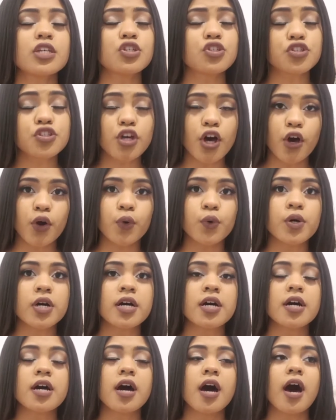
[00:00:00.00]
So,
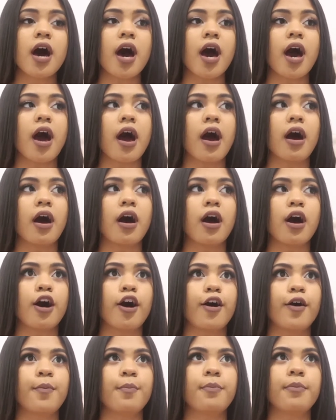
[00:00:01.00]

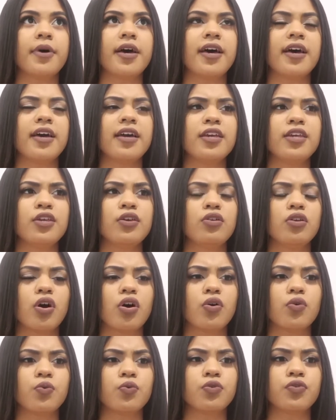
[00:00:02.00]
you
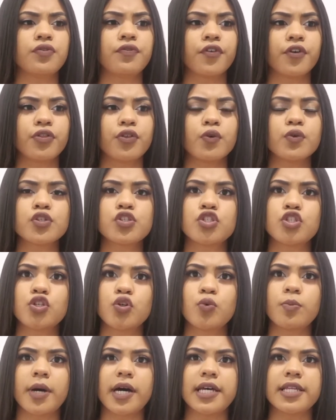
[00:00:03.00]
know, for those
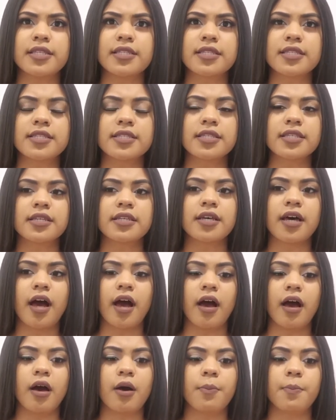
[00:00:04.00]
2 months,
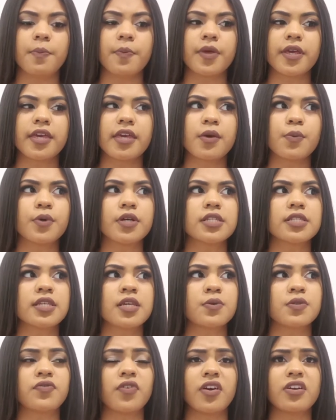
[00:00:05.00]
he was
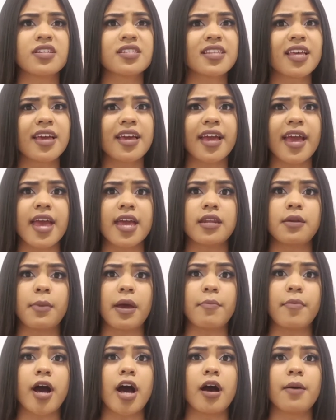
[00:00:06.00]
very sick, and
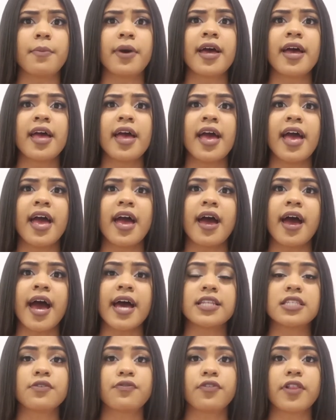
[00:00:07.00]
my mom
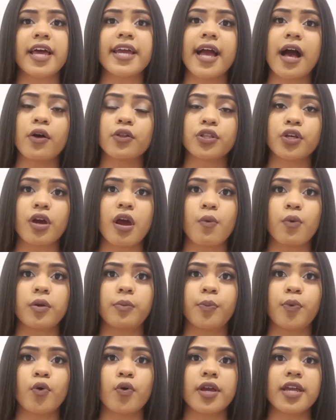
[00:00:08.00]
had to fly out there at
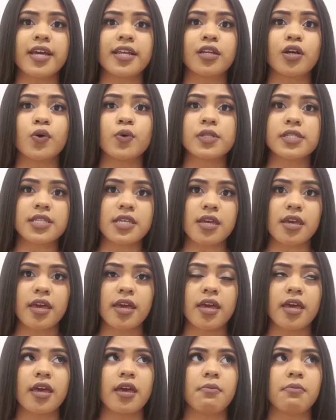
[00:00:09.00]
one point and go see
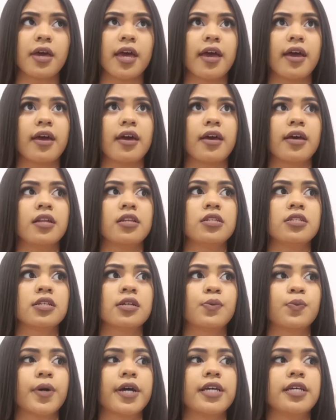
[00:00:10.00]
him. And
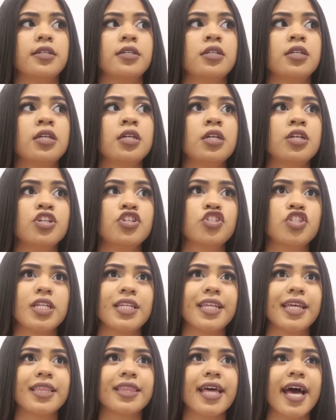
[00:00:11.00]
when
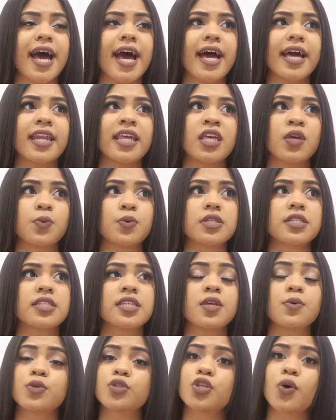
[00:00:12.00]
she did that, he was
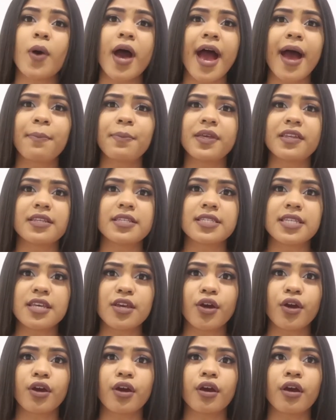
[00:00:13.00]
so happy to
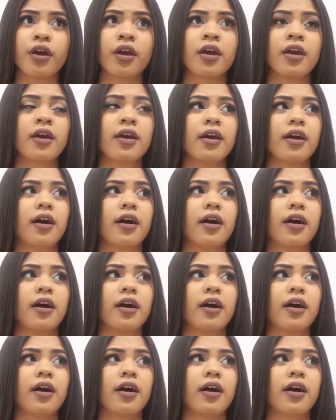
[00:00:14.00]
see her.